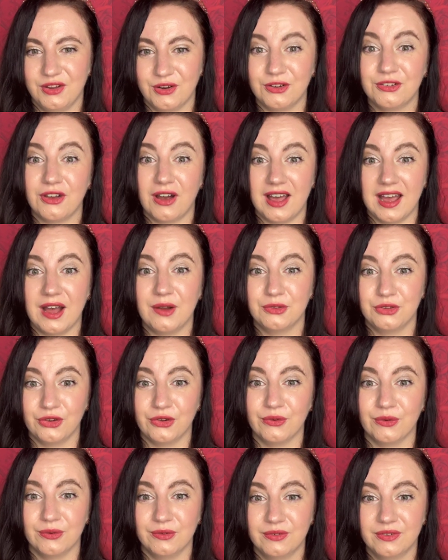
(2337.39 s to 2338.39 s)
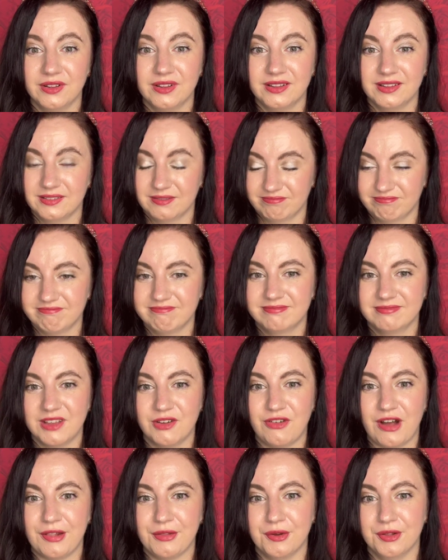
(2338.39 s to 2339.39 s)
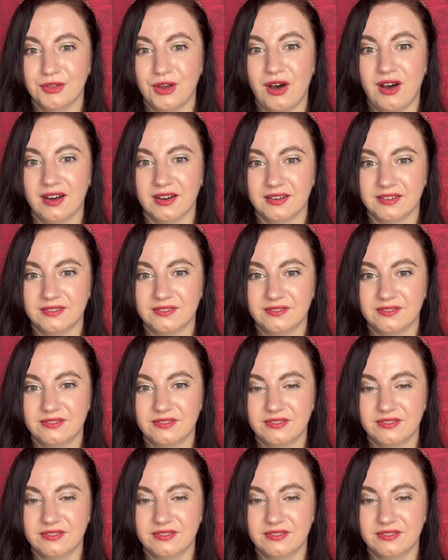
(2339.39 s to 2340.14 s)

You're taught how to follow along.